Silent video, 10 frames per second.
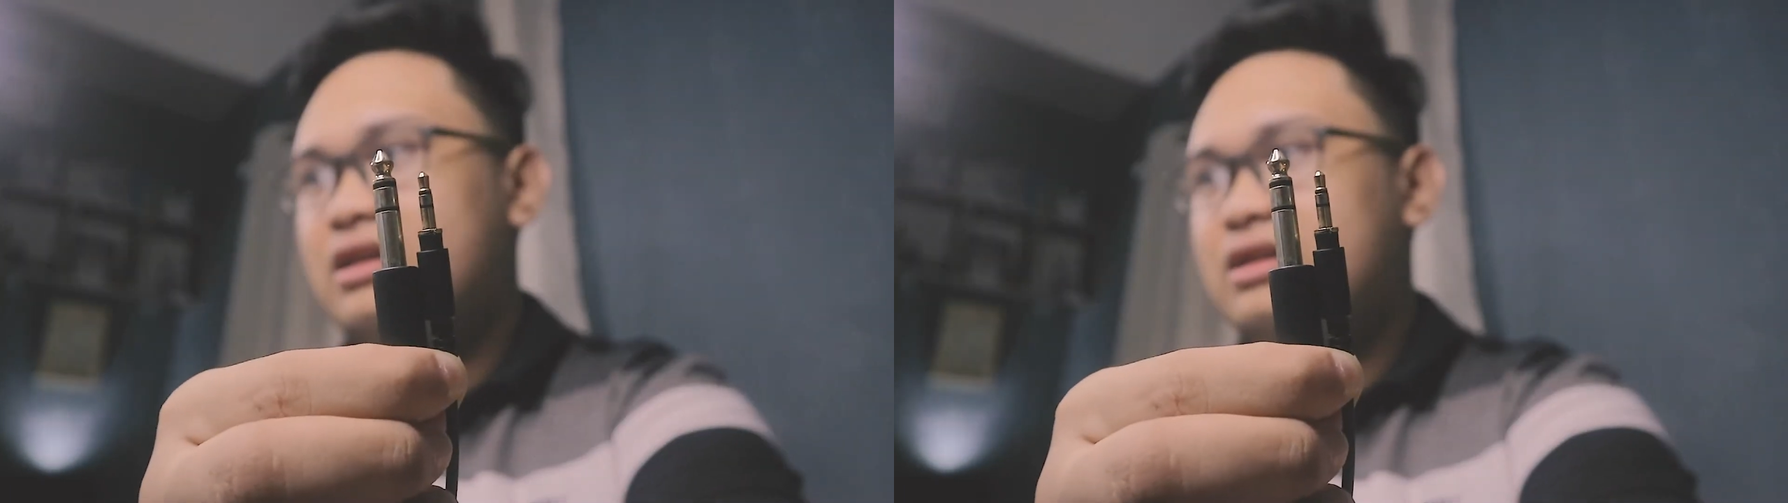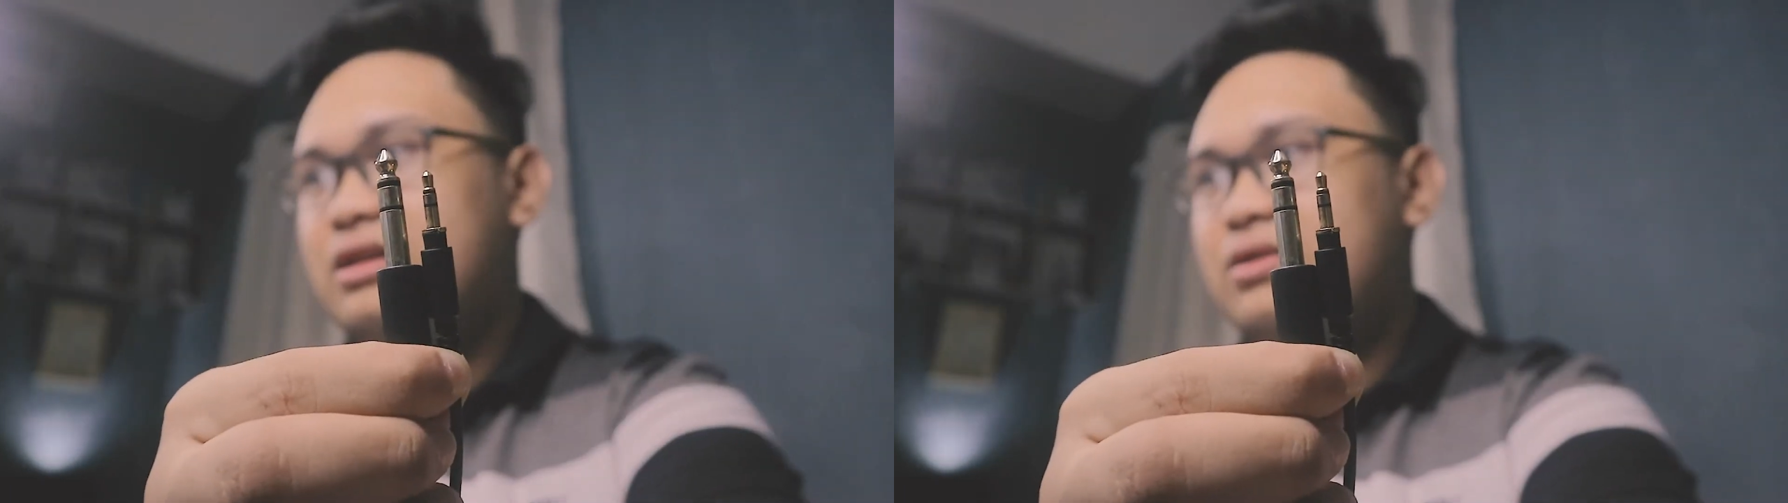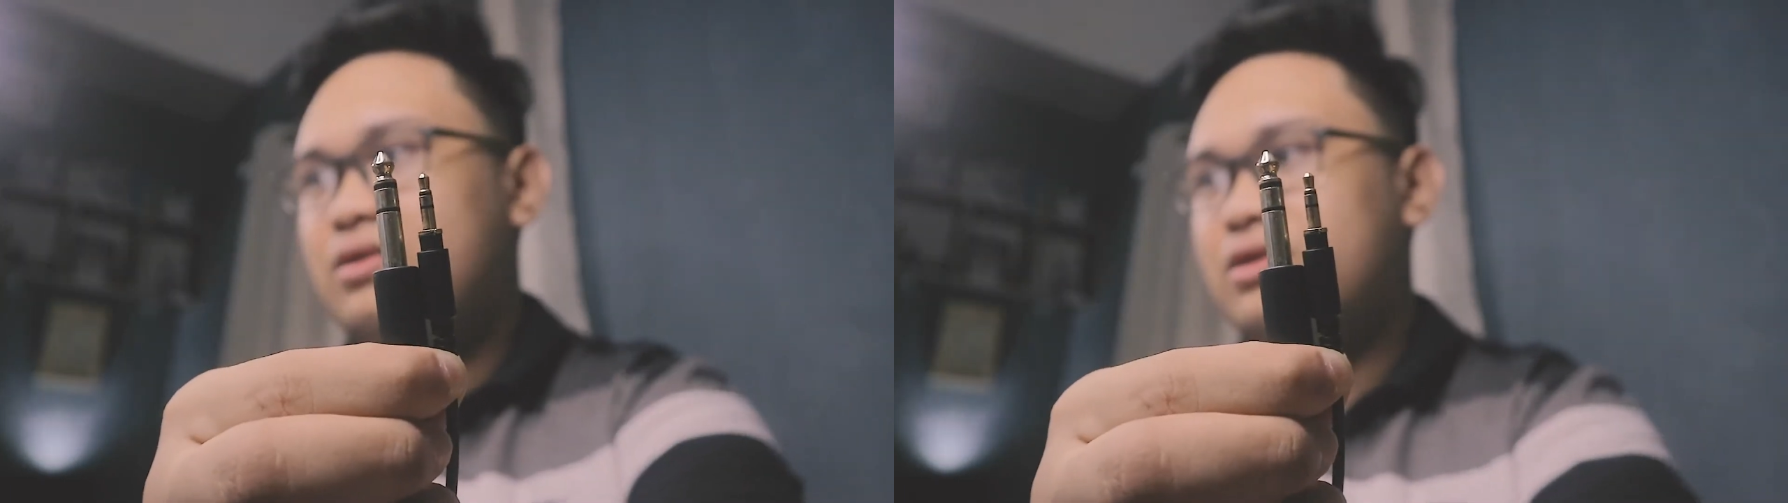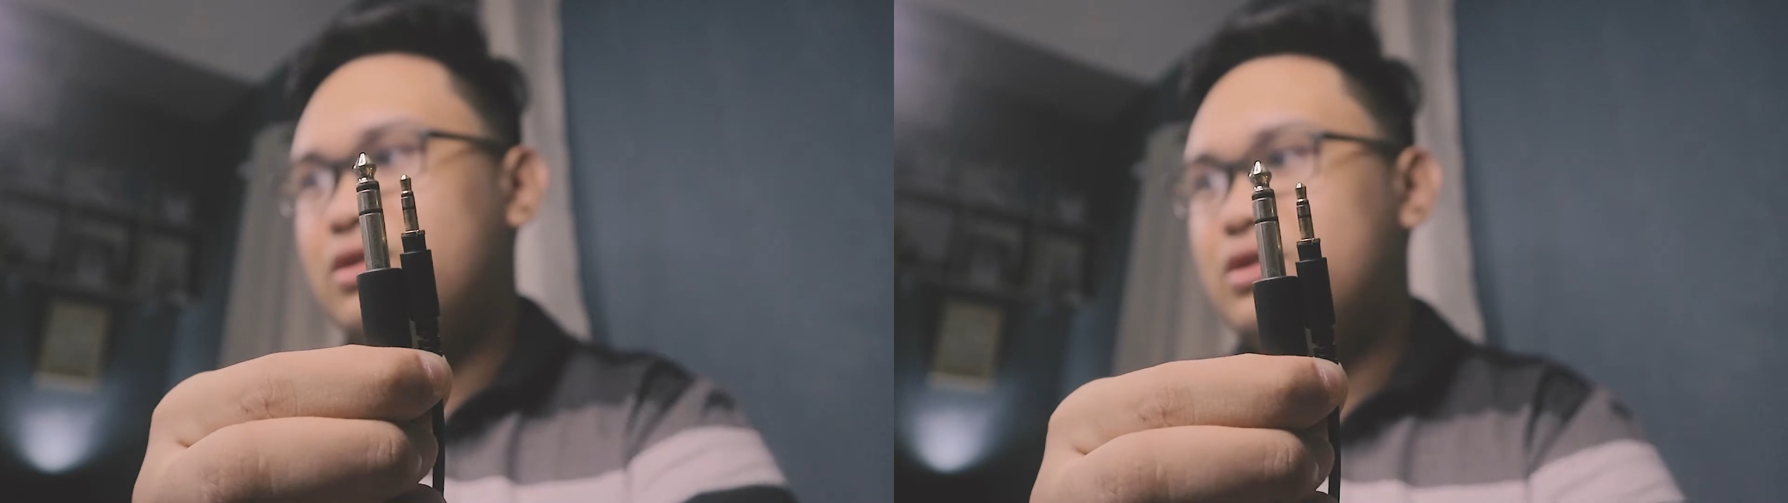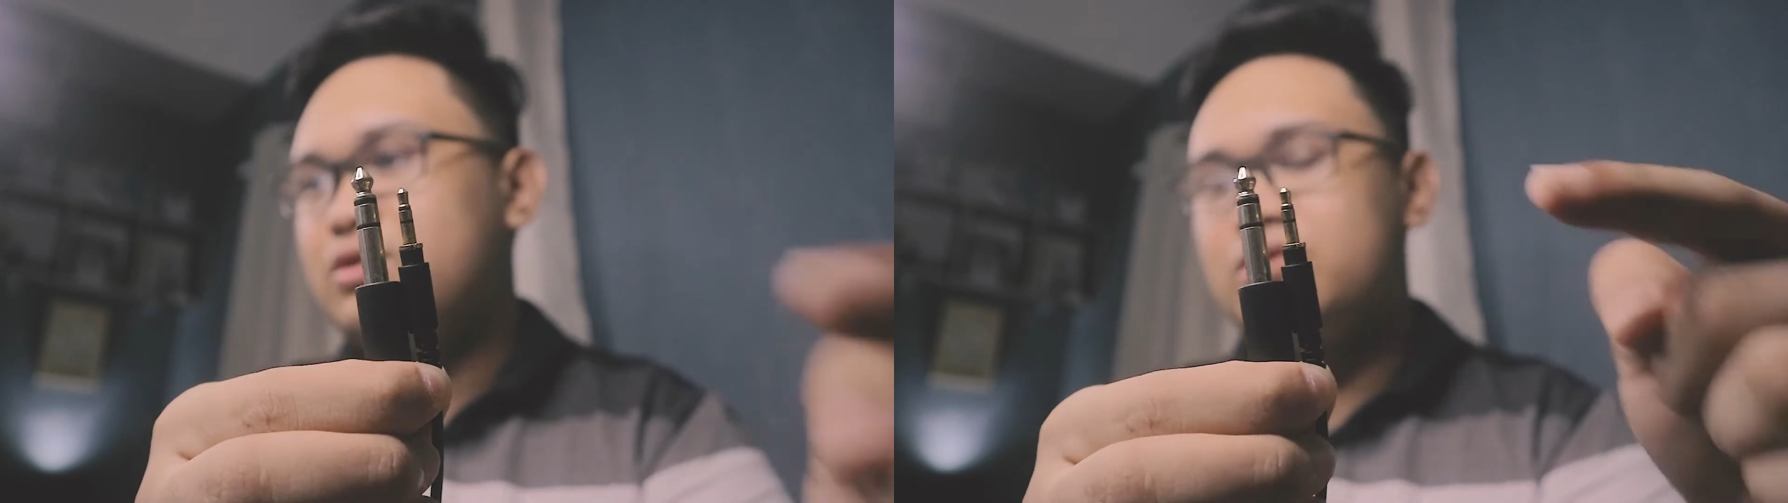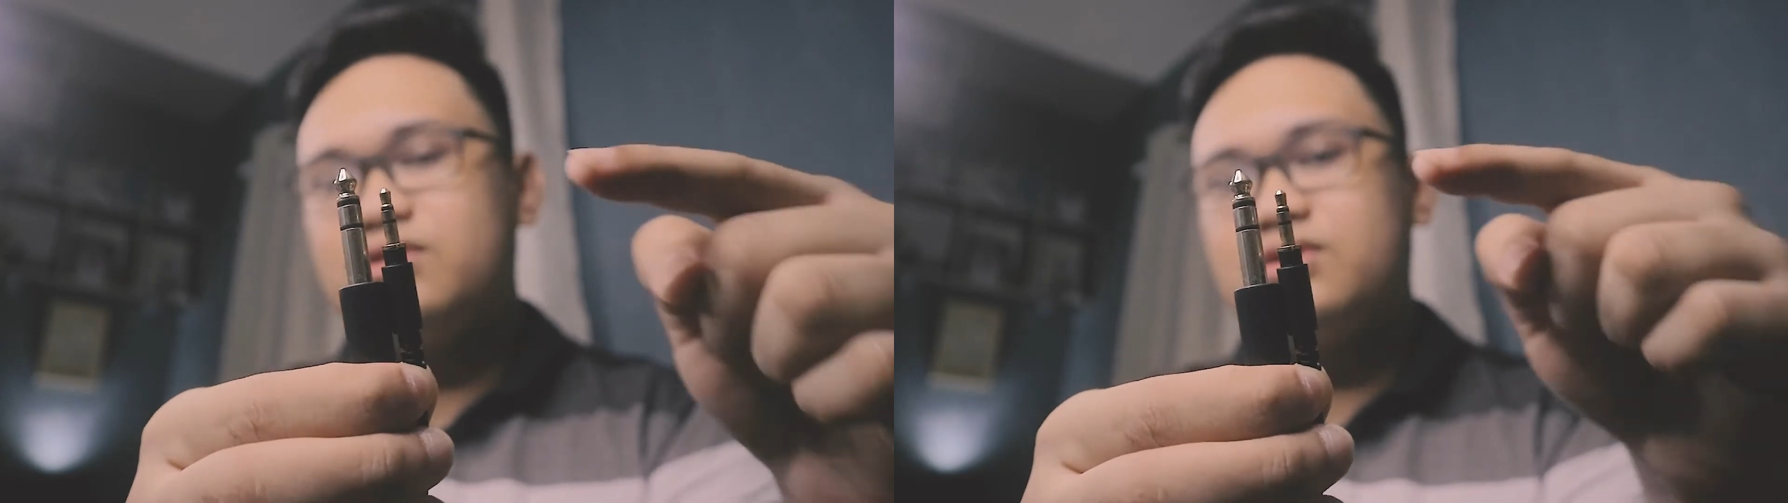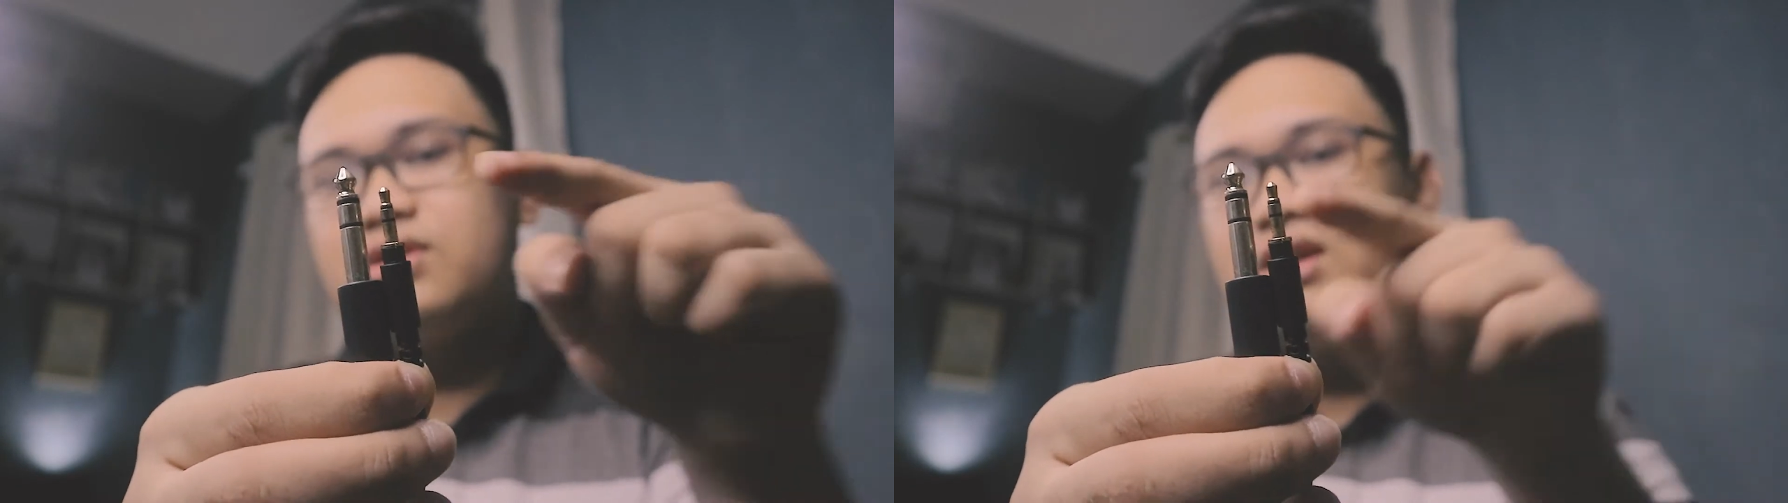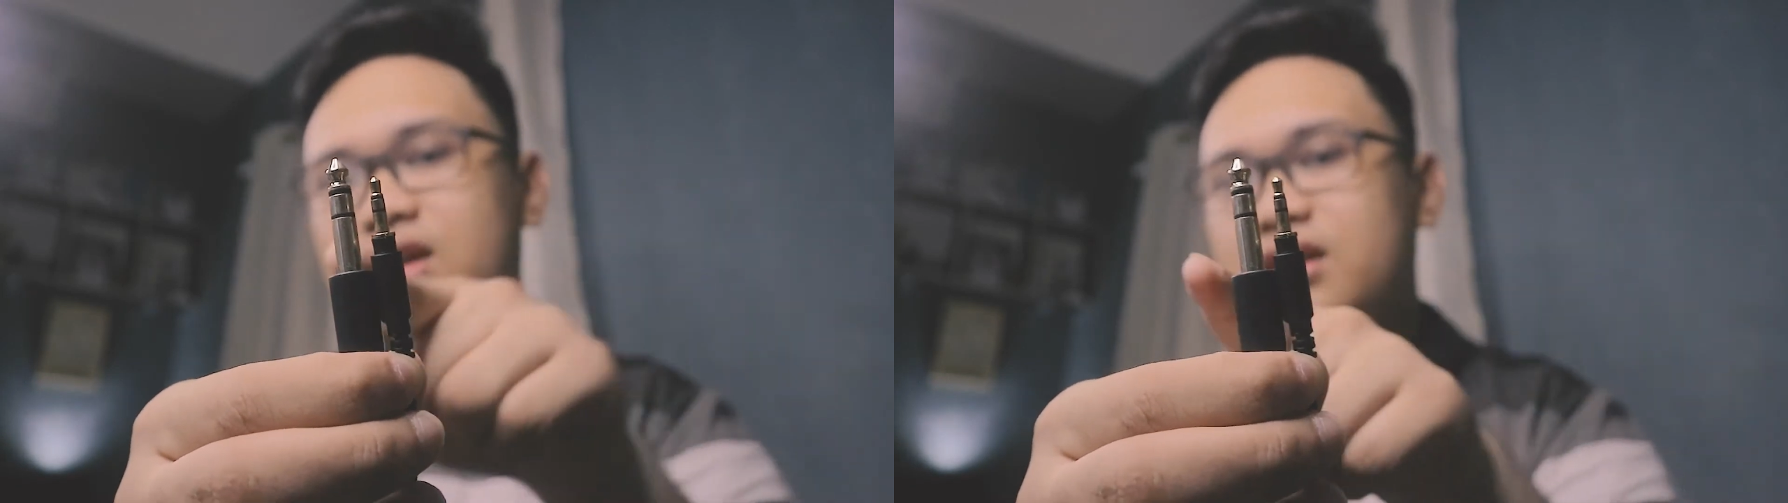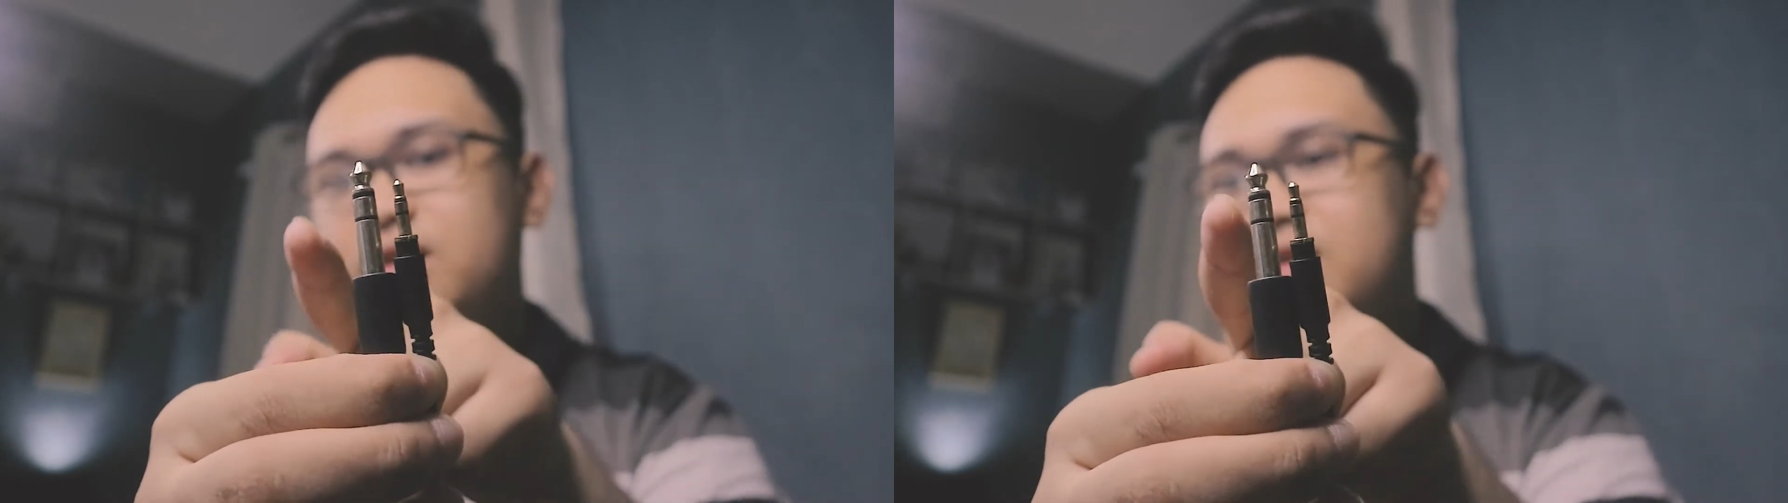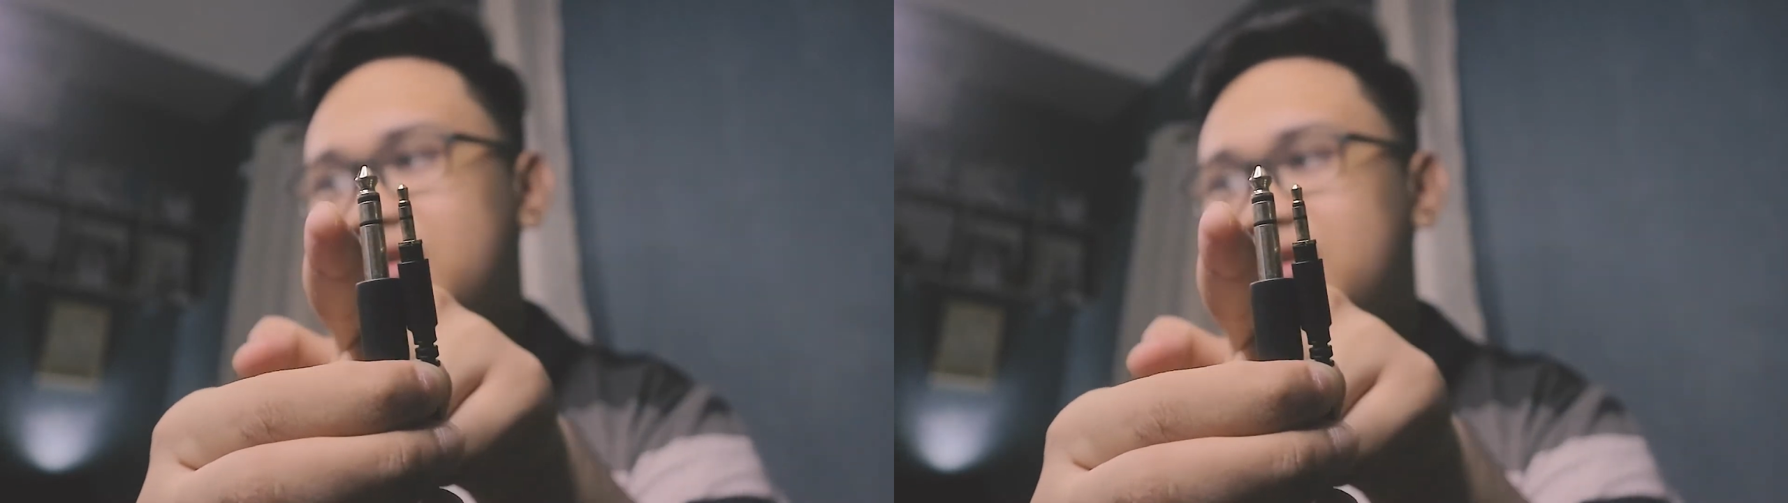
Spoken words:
that you could use the